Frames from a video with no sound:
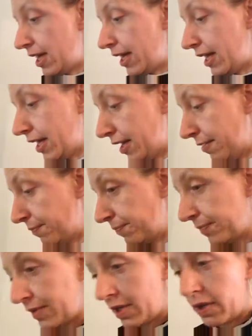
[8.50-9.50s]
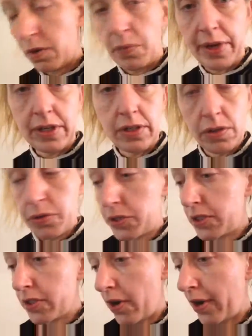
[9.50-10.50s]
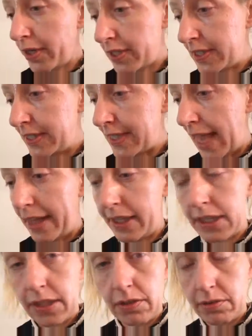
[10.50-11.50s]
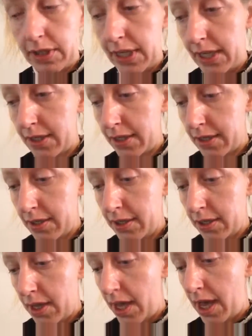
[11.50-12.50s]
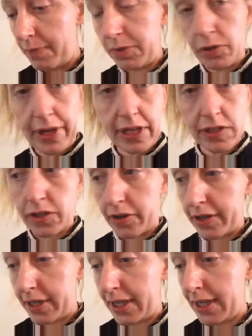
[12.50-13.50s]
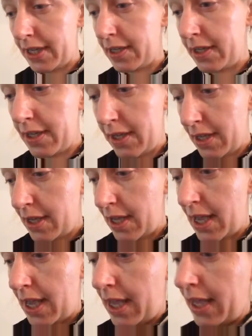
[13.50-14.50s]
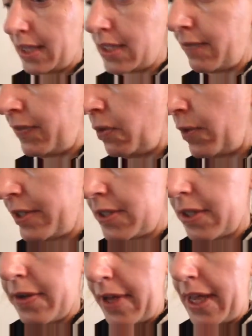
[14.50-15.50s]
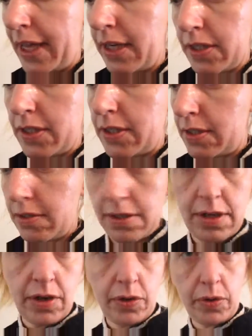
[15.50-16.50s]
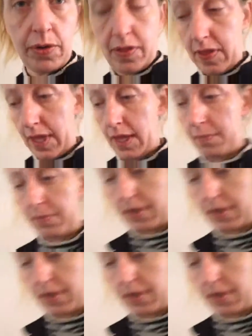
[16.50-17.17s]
When you start selling Younique, you'll get a starter kit, and if you want to go ahead and show them